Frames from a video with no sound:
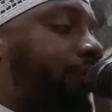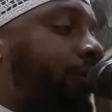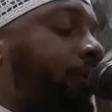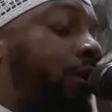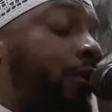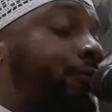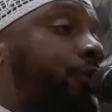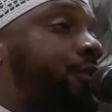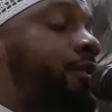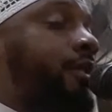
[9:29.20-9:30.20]
If
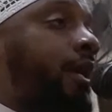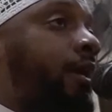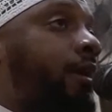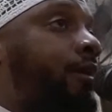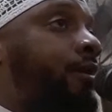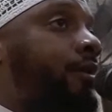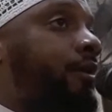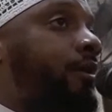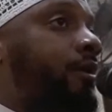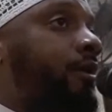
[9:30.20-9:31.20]
you're
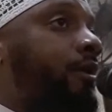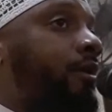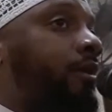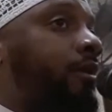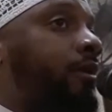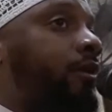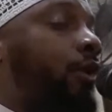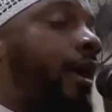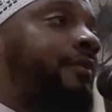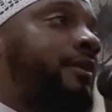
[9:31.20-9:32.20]
scared,
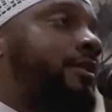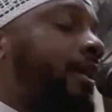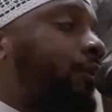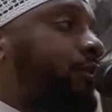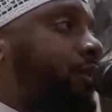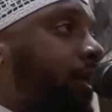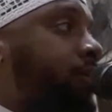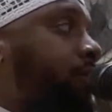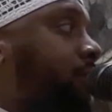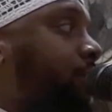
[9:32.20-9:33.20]
you have to take
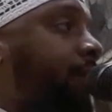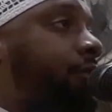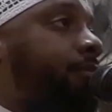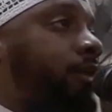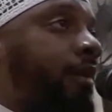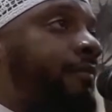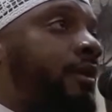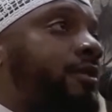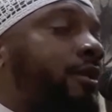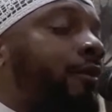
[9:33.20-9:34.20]
chances. You have to believe
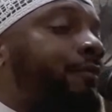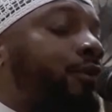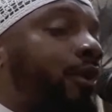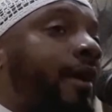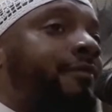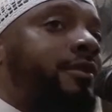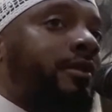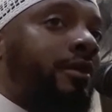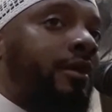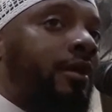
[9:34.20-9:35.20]
in yourself. You have
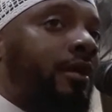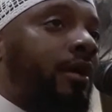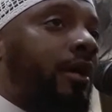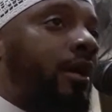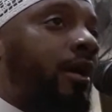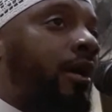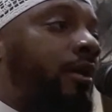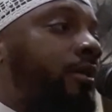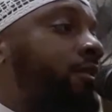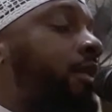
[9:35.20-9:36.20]
to,
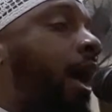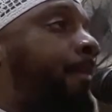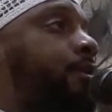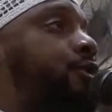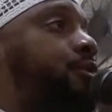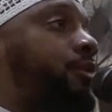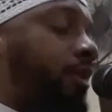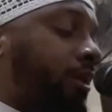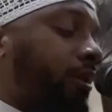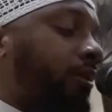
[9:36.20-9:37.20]
this is an
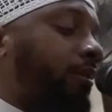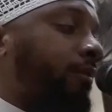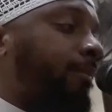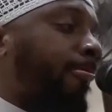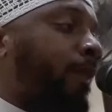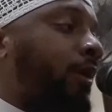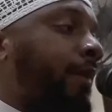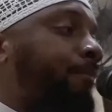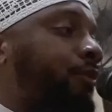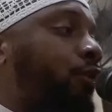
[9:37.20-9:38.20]
opportunity. All
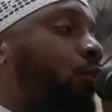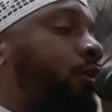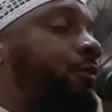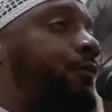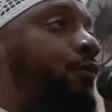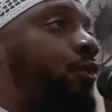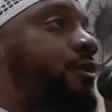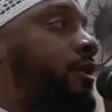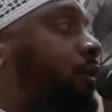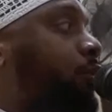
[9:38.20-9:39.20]
right? No one's
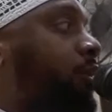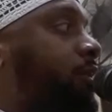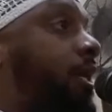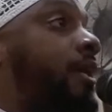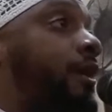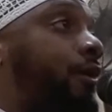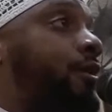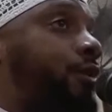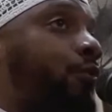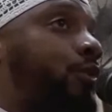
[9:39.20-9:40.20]
forcing you to take care of
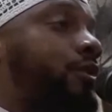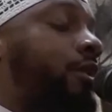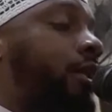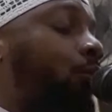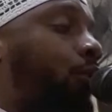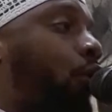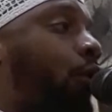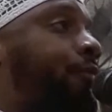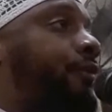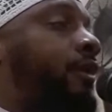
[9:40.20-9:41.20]
yourself. We're
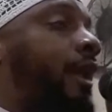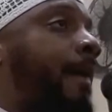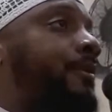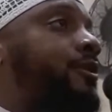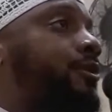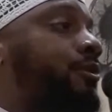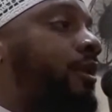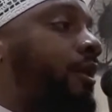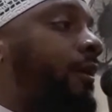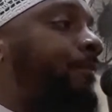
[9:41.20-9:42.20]
offering an
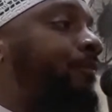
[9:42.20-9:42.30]
opportunity.